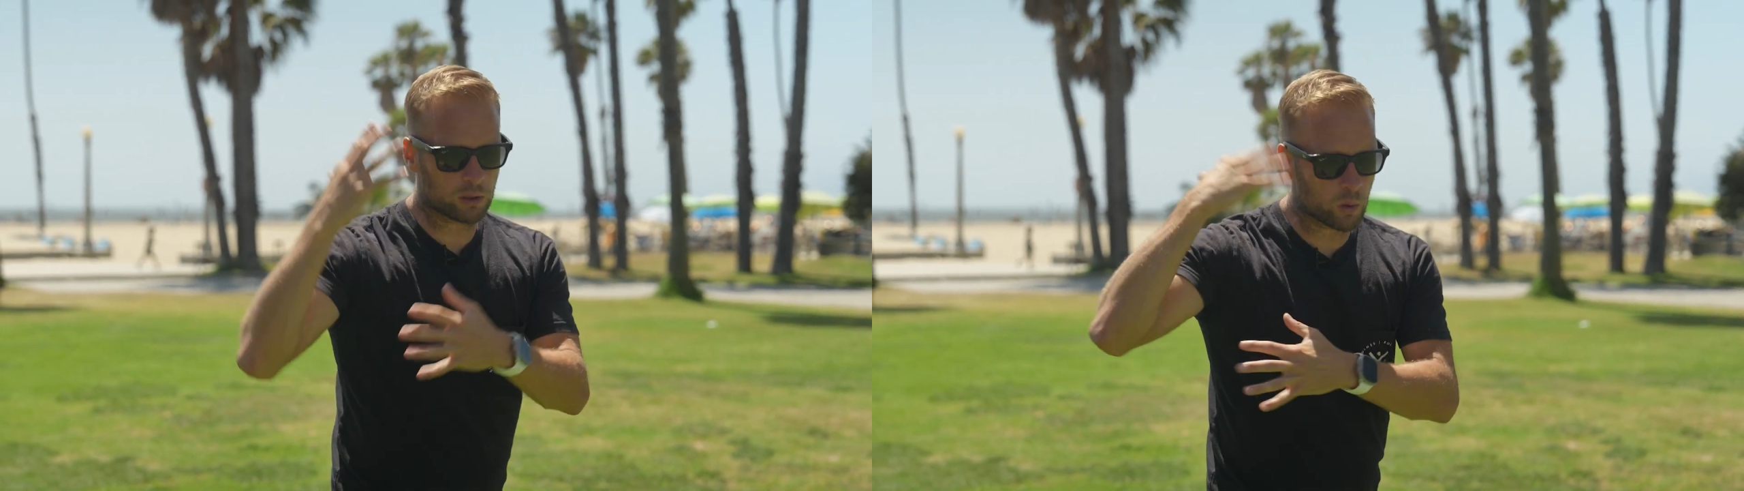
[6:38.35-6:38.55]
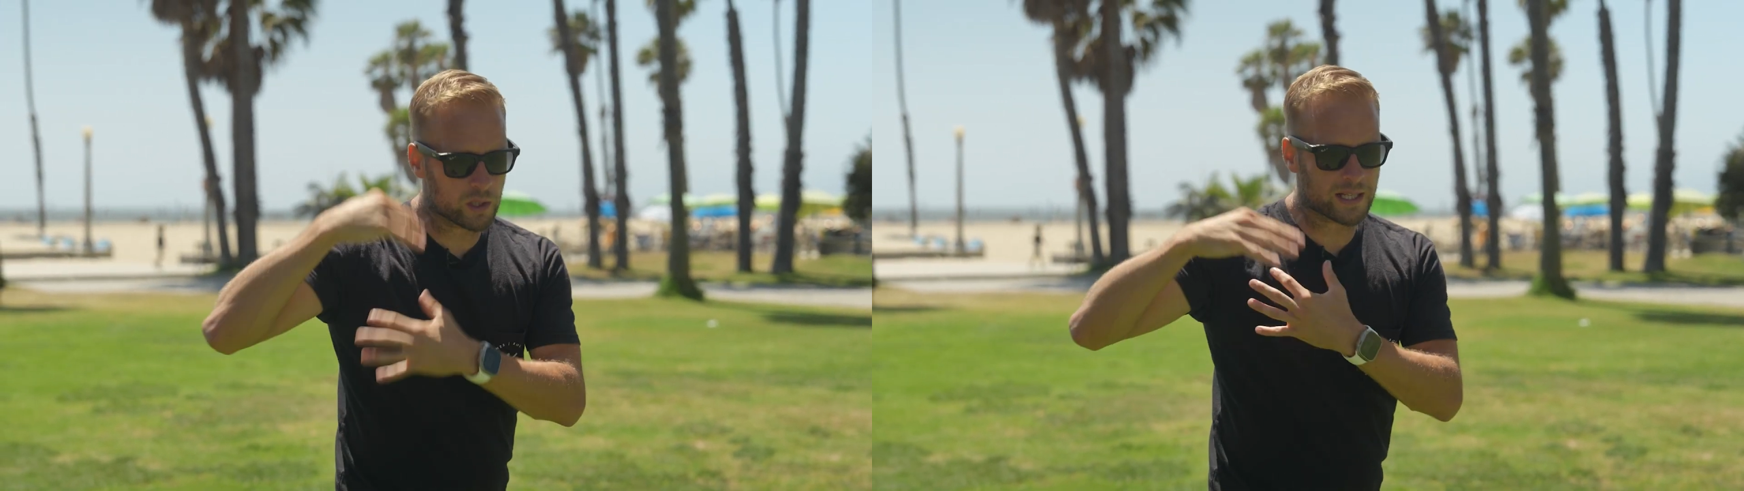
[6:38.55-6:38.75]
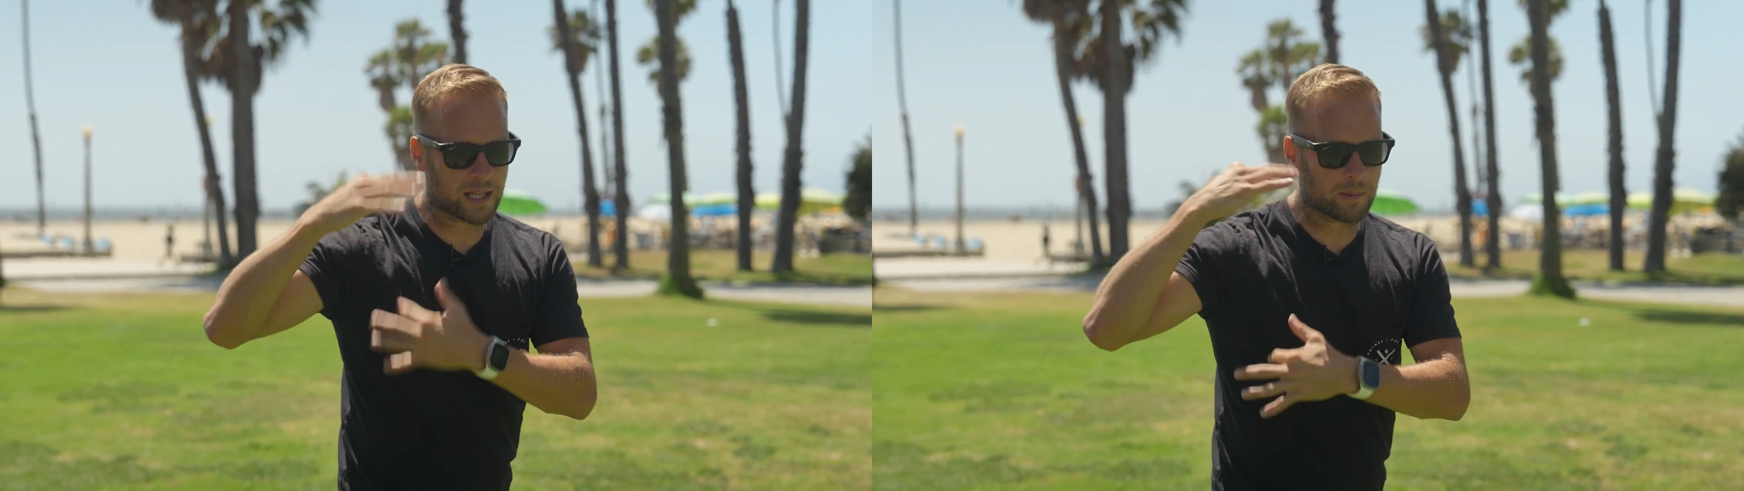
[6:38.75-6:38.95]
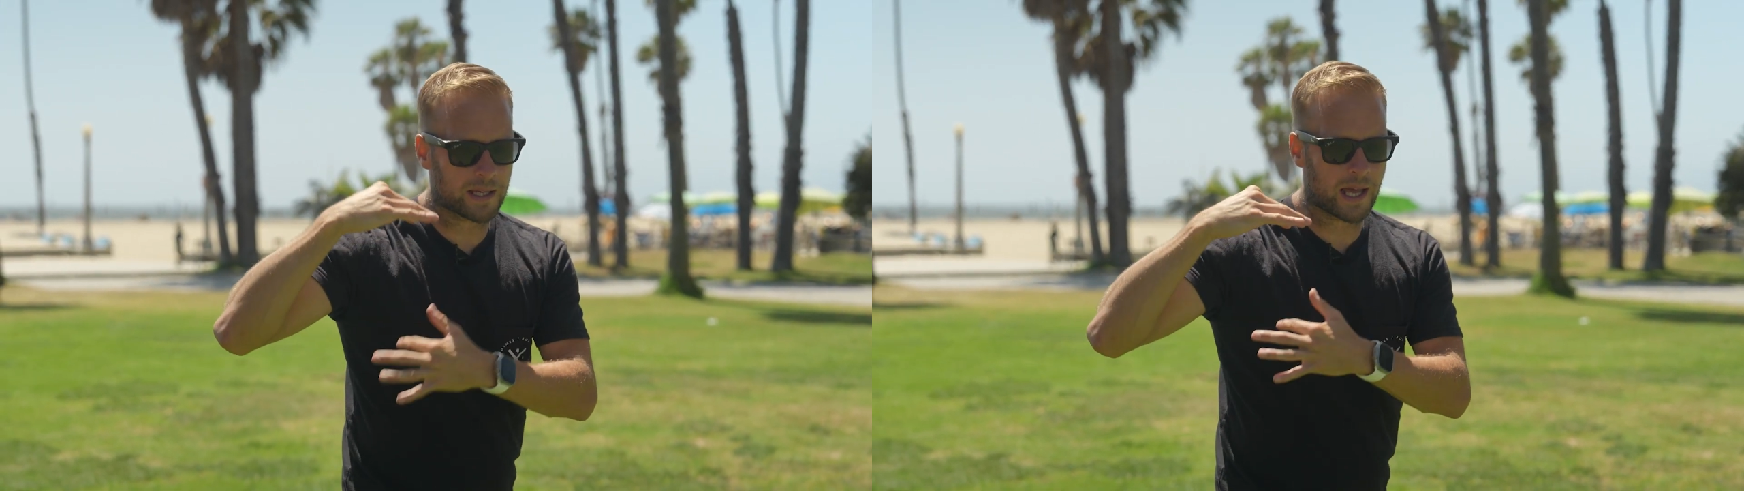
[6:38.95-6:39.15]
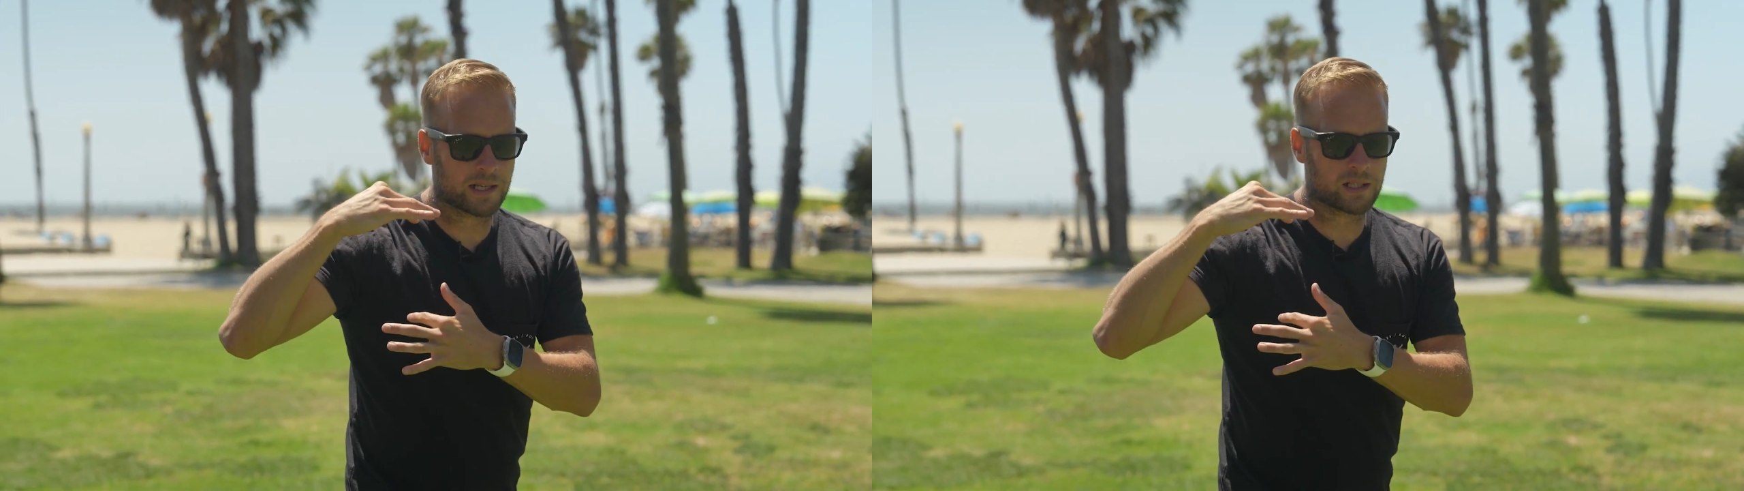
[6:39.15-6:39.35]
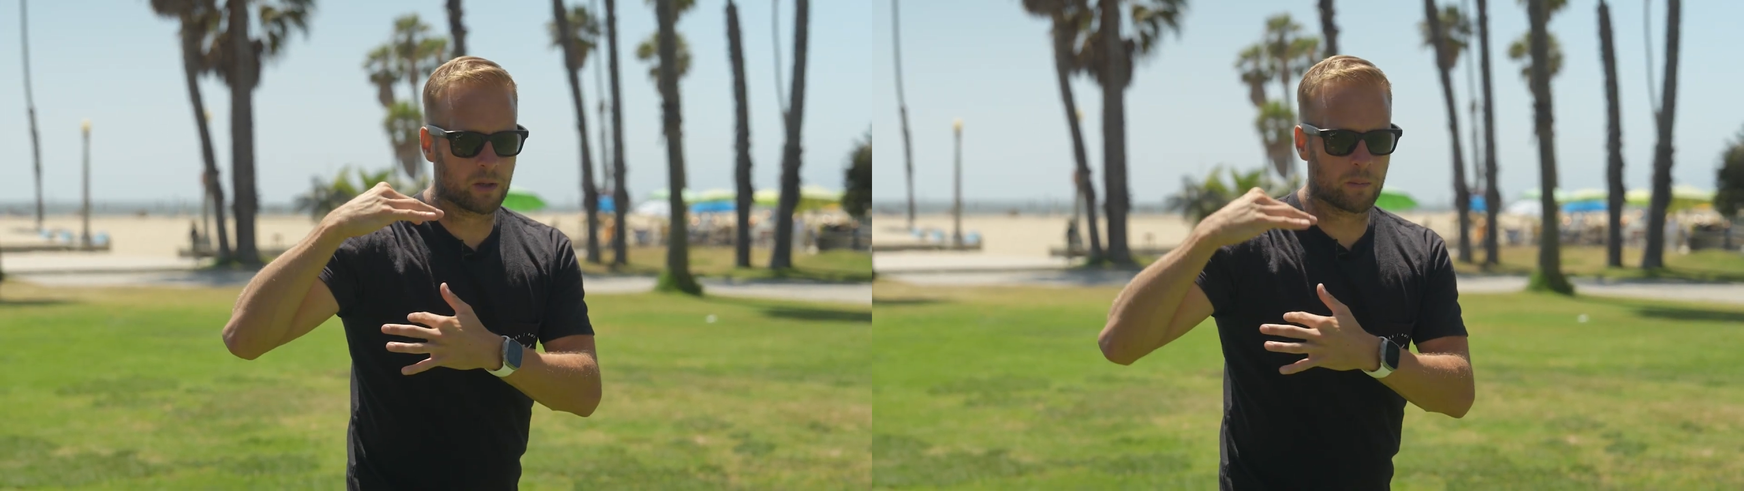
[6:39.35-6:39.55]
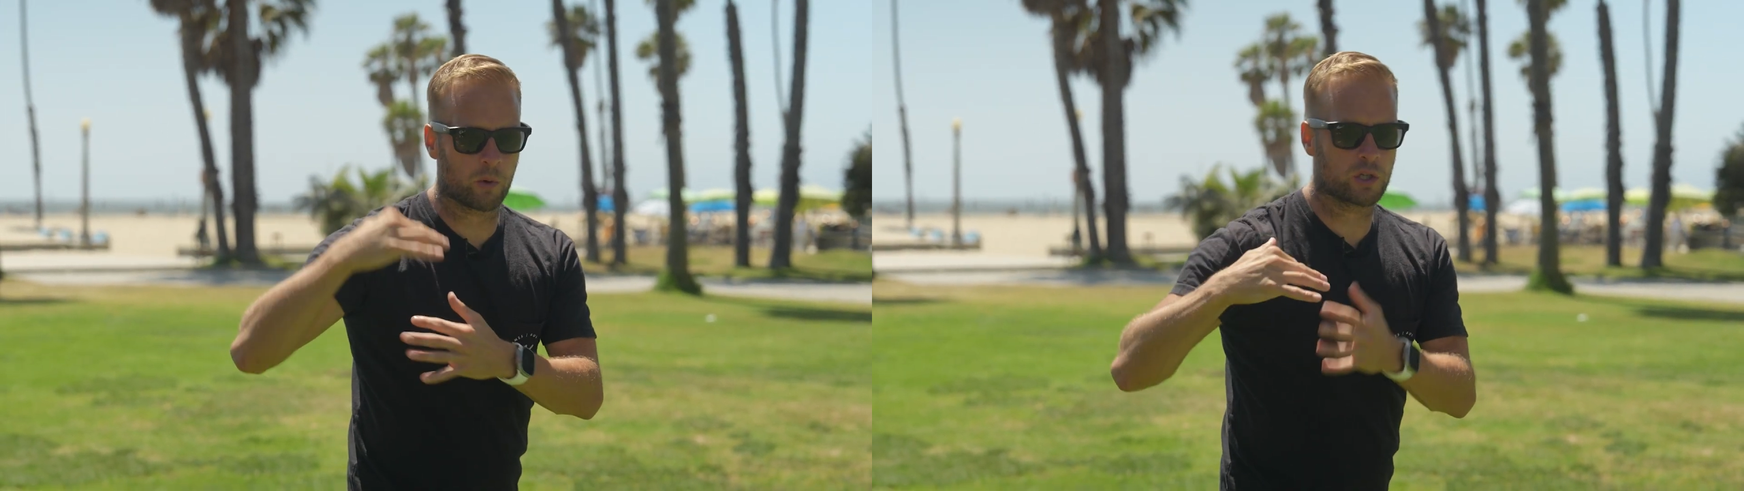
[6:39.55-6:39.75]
to understand the mechanics a little bit more